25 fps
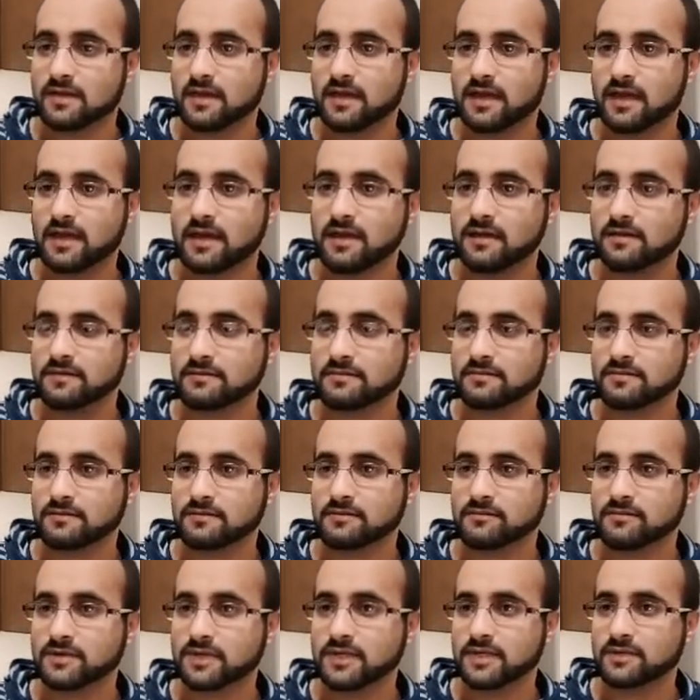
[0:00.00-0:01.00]

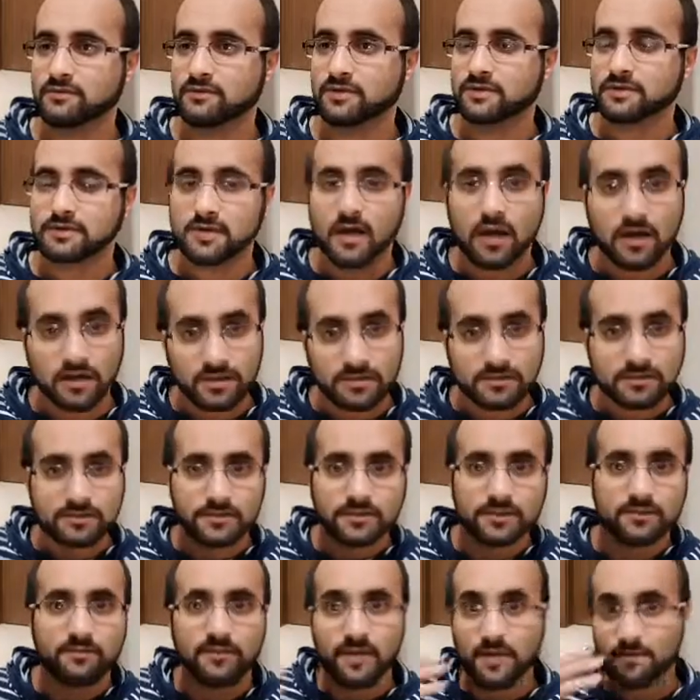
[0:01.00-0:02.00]
And we were talking
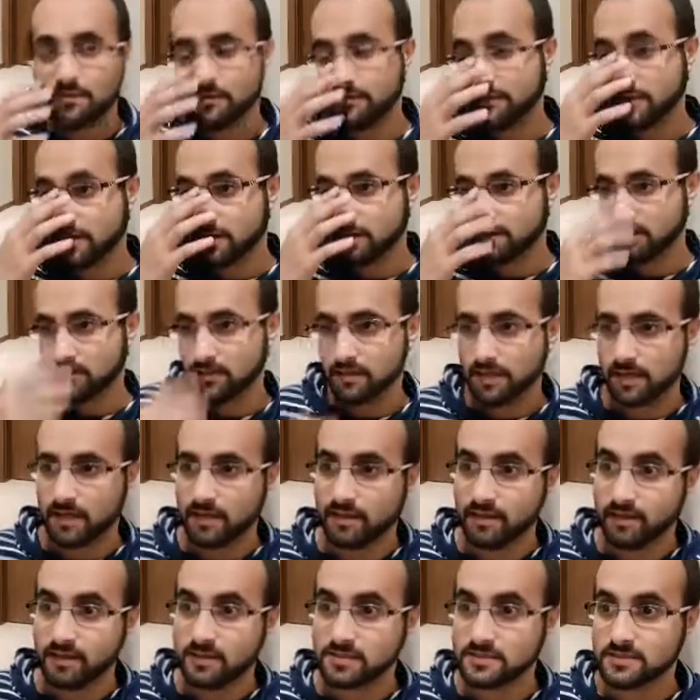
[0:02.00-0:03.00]
to some people there,
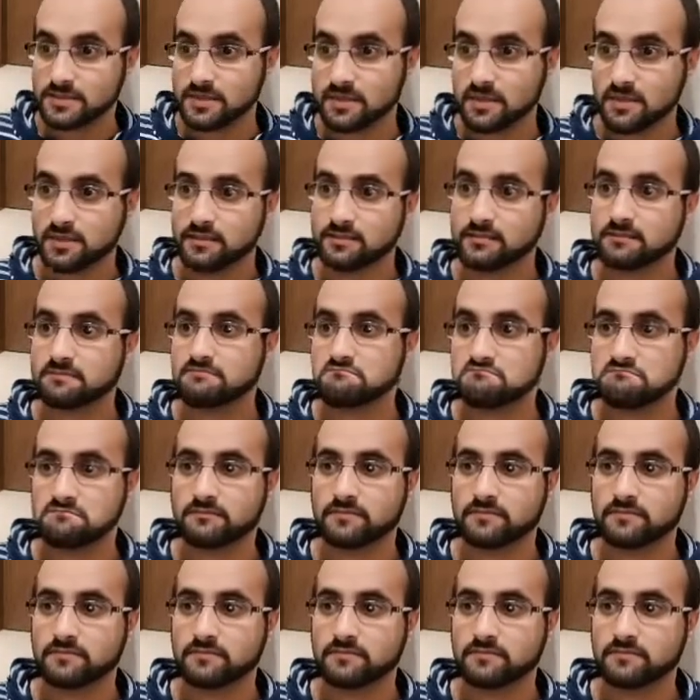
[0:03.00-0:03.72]
and they said